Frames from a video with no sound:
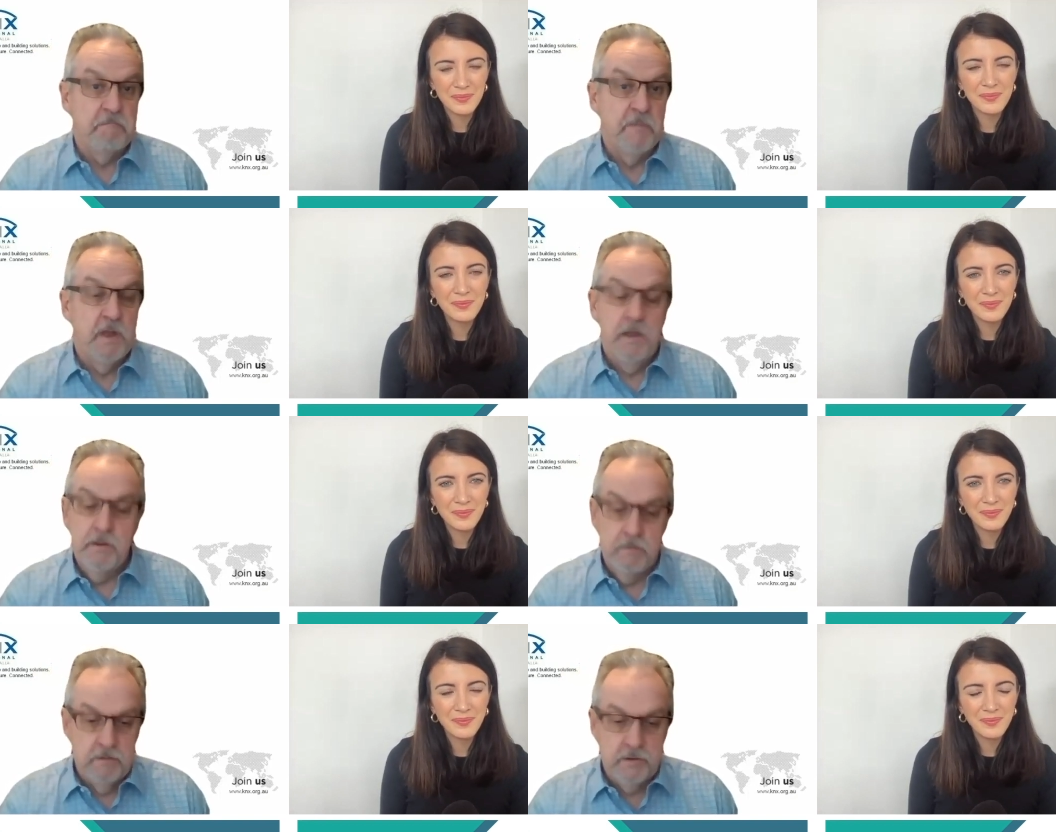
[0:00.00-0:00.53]

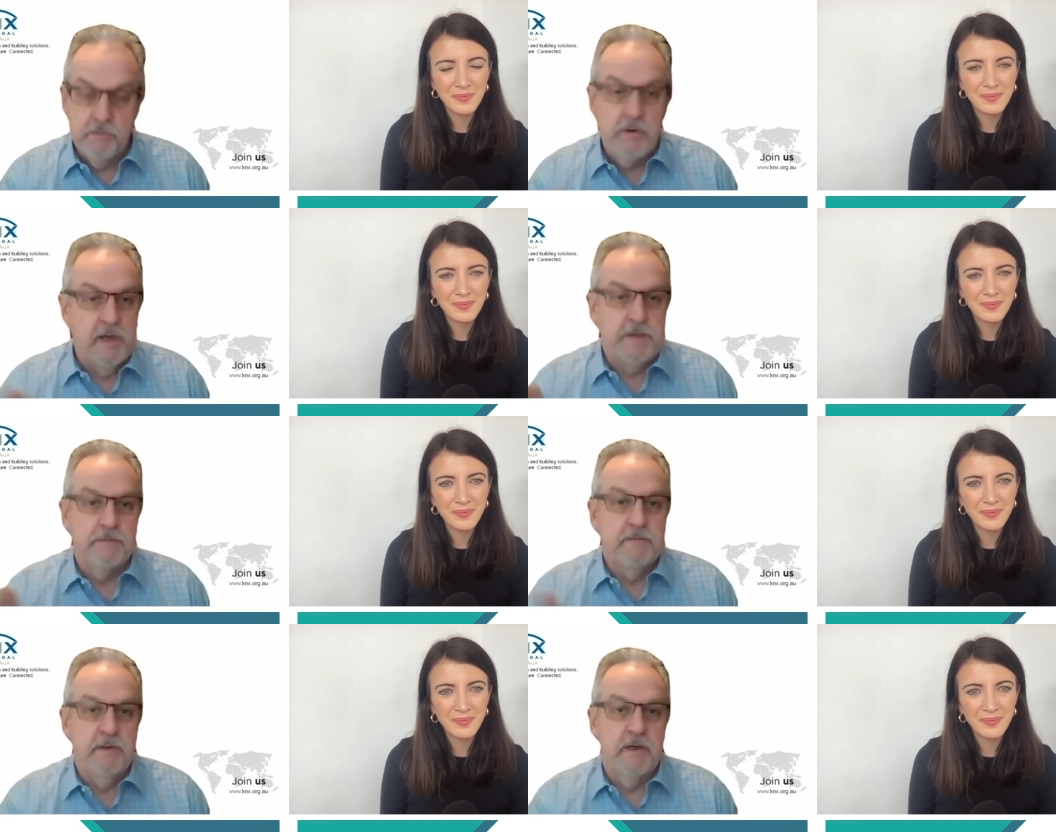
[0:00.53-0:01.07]
Speaker 1: Mm-hmm.
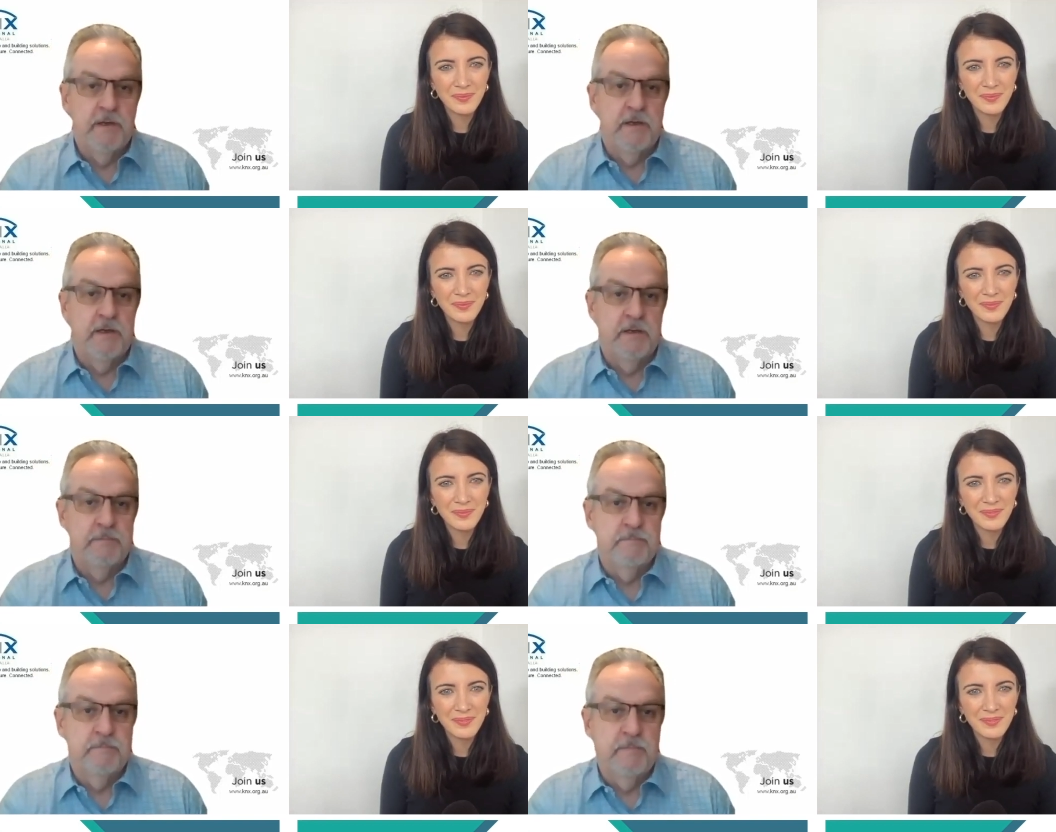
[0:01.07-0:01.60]
Great, uh,
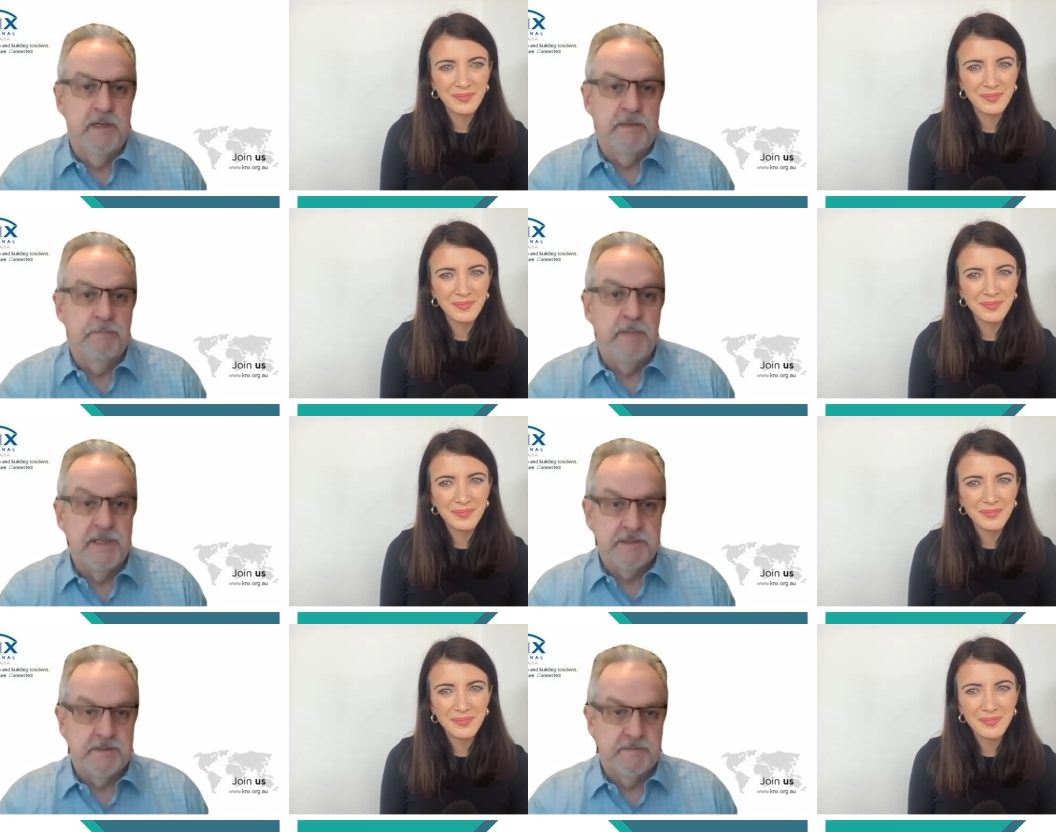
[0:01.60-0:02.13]
um, it
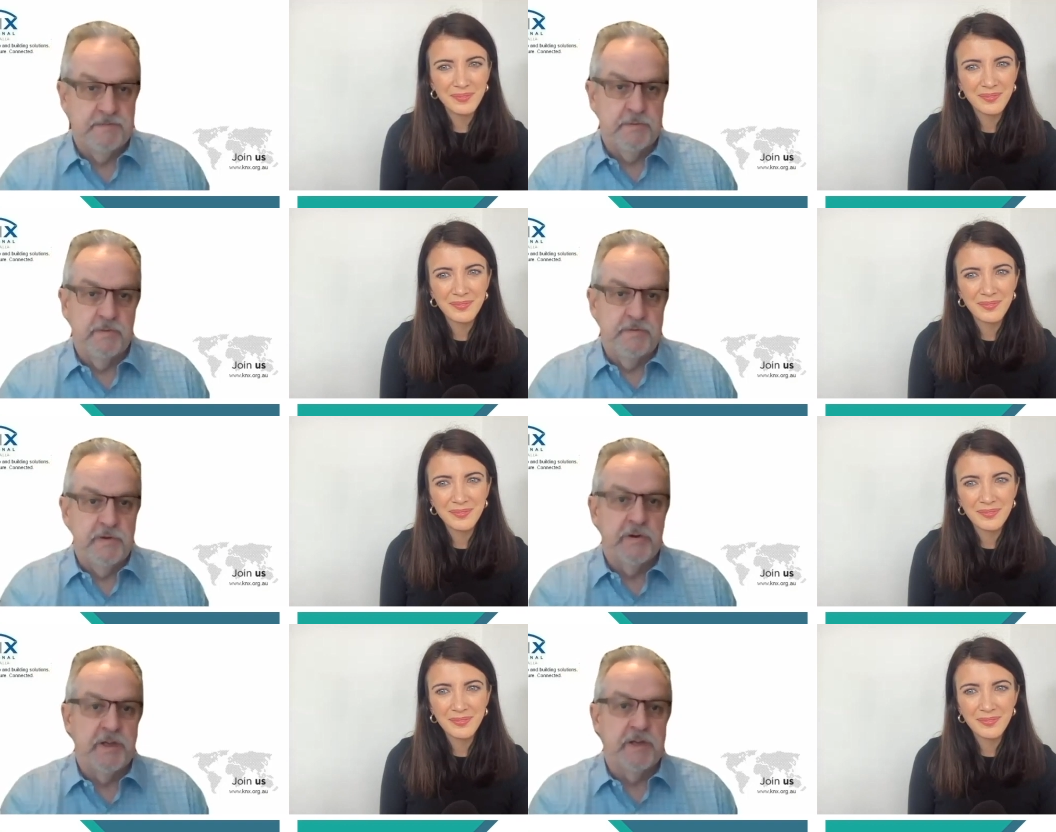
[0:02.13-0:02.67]
makes it for
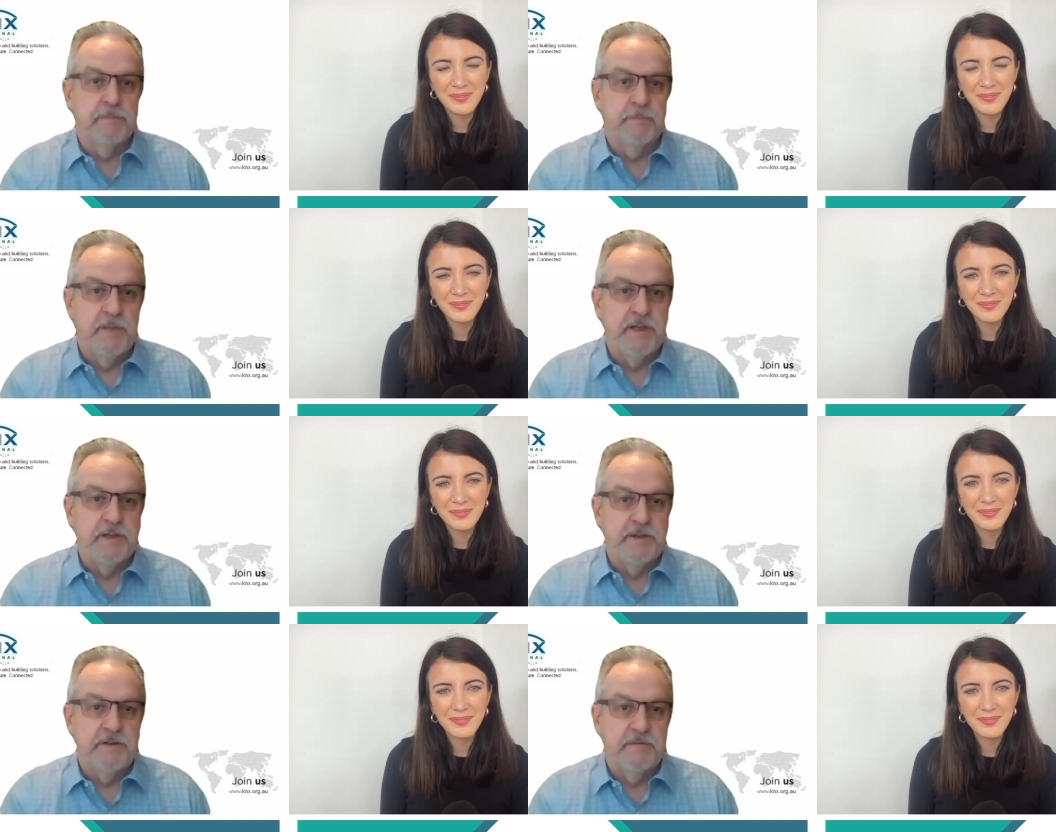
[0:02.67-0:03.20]
a very
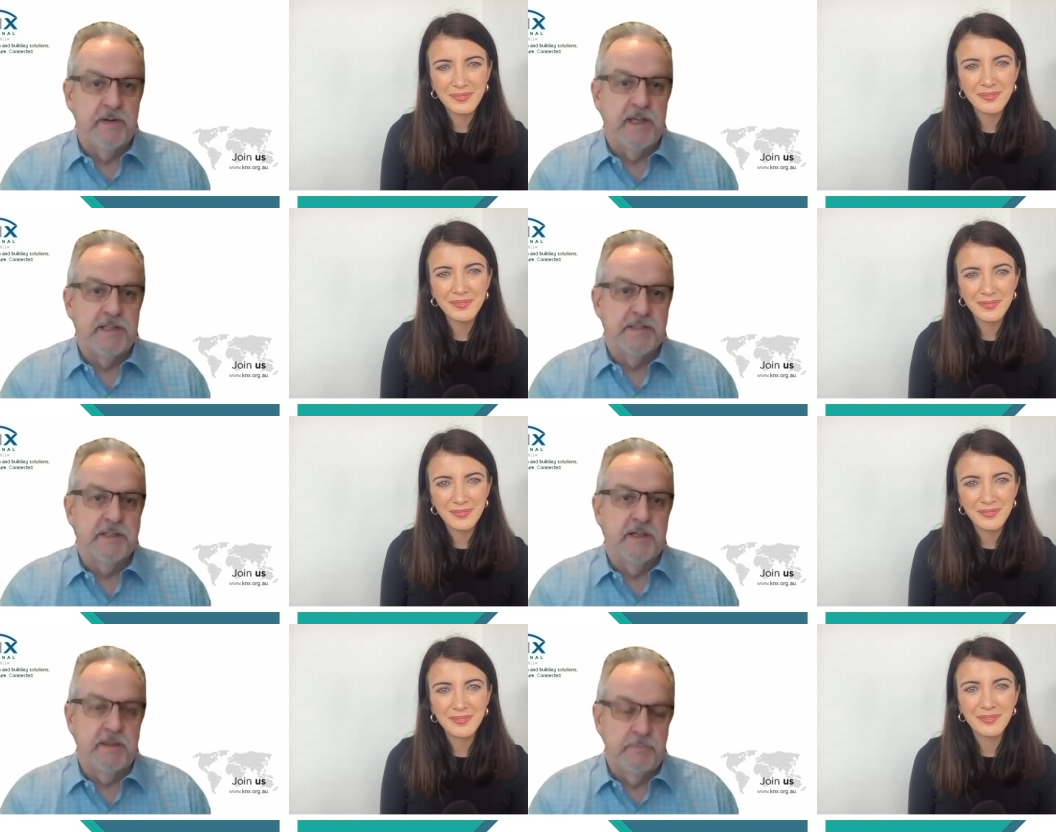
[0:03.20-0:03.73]
competitive
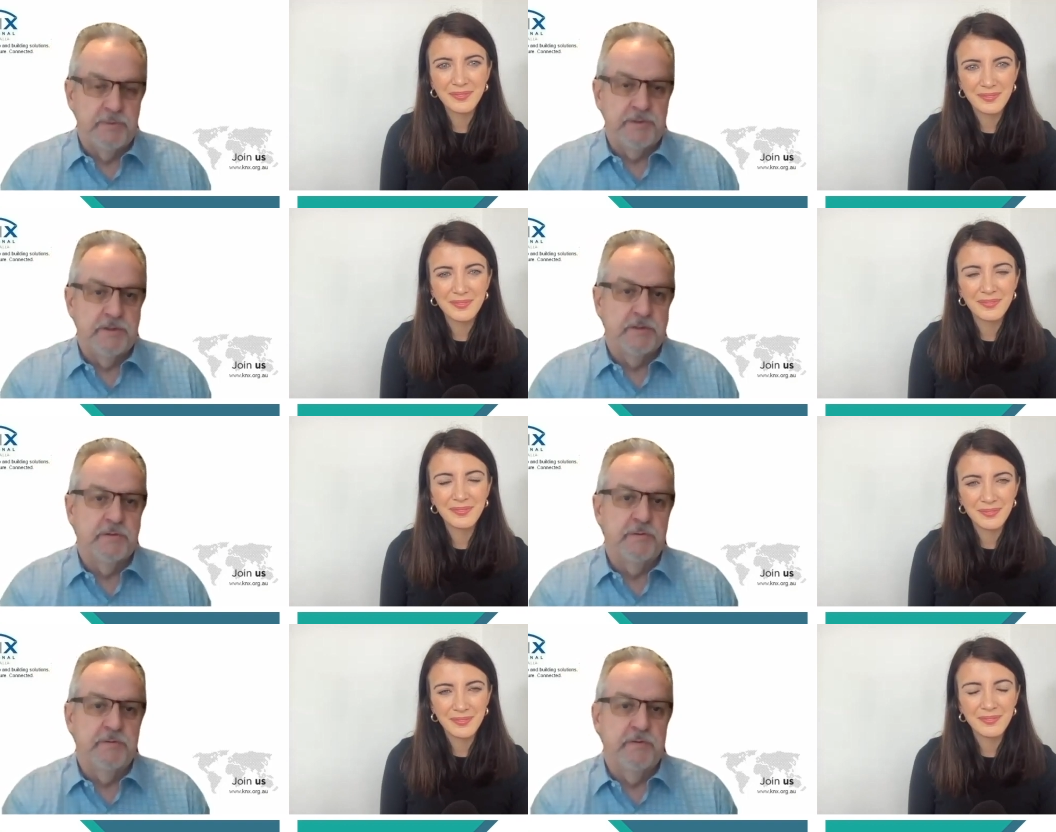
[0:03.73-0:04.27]
landscape, which
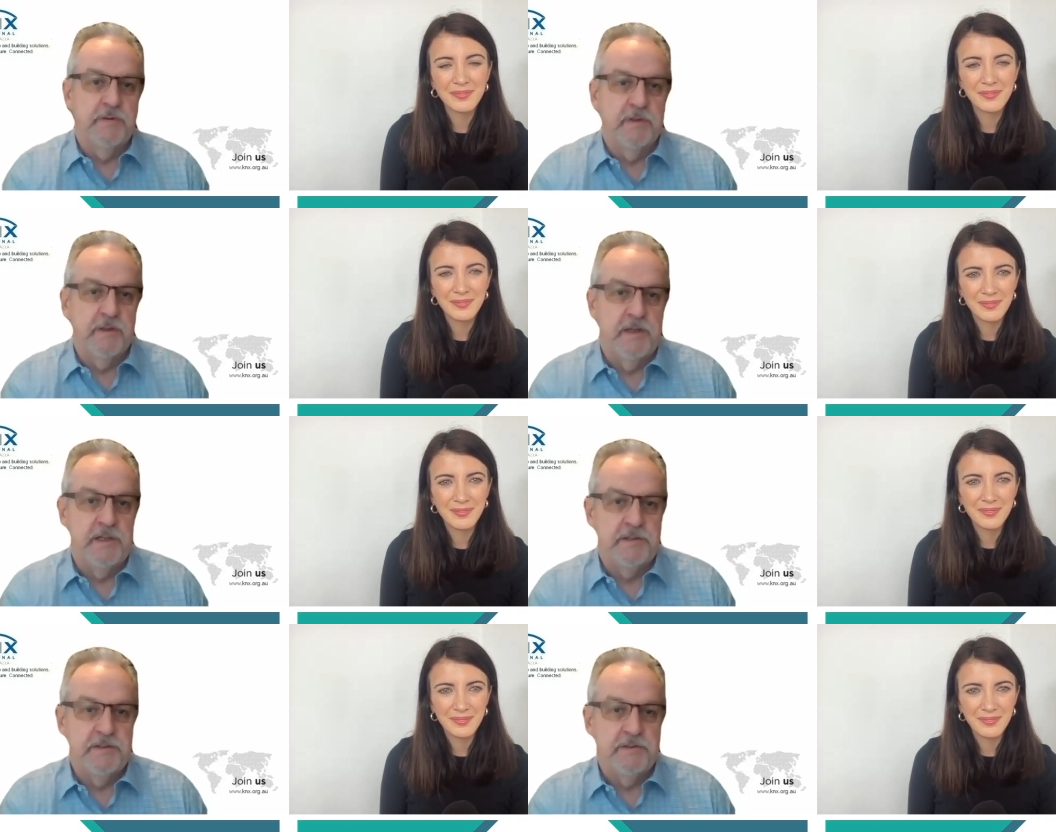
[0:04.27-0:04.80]
is good for the
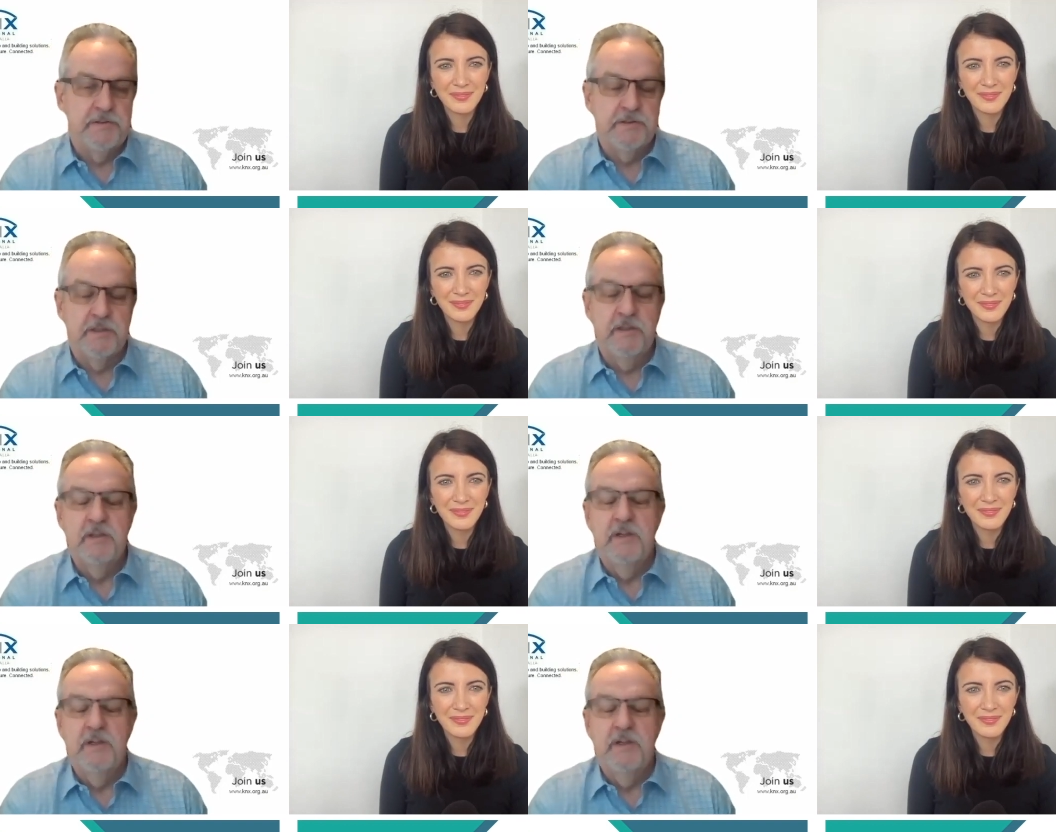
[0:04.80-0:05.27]
end user.